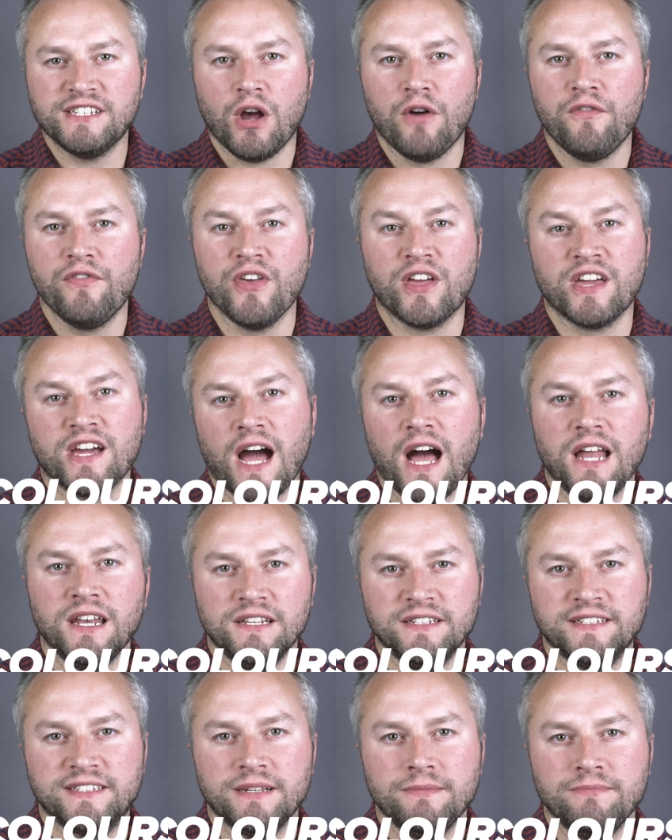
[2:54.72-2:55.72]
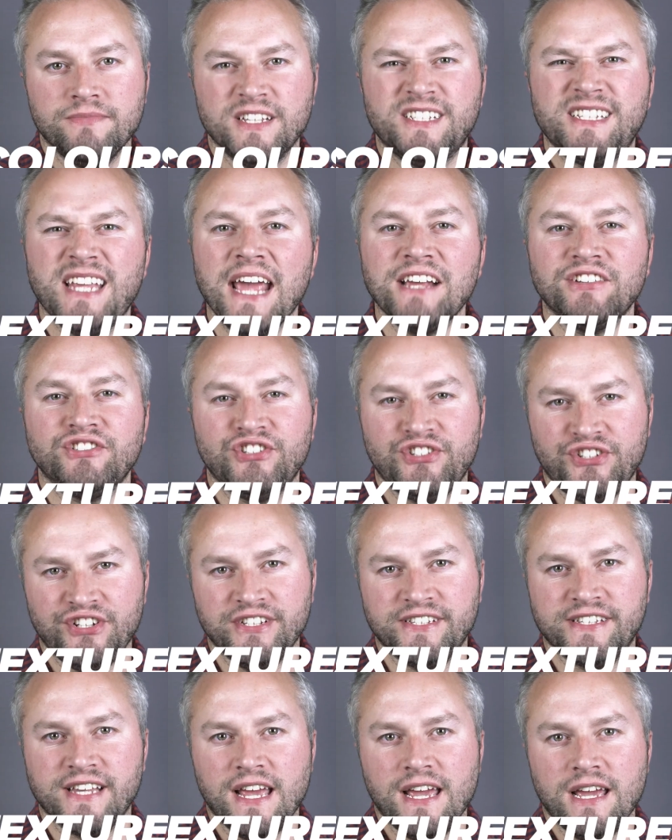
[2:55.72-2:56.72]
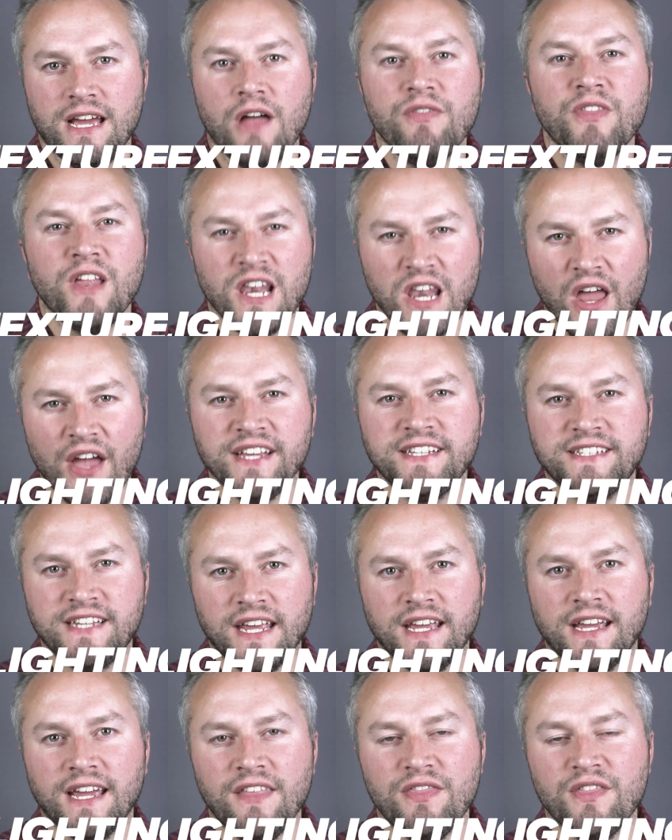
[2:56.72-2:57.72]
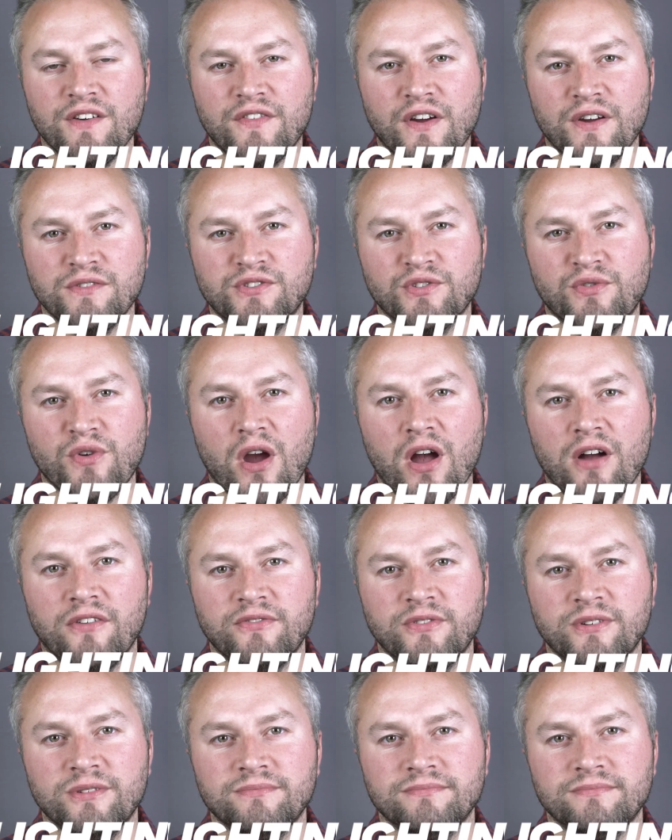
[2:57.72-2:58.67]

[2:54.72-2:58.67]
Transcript: of the colours, the textures, and the lighting in the photograph.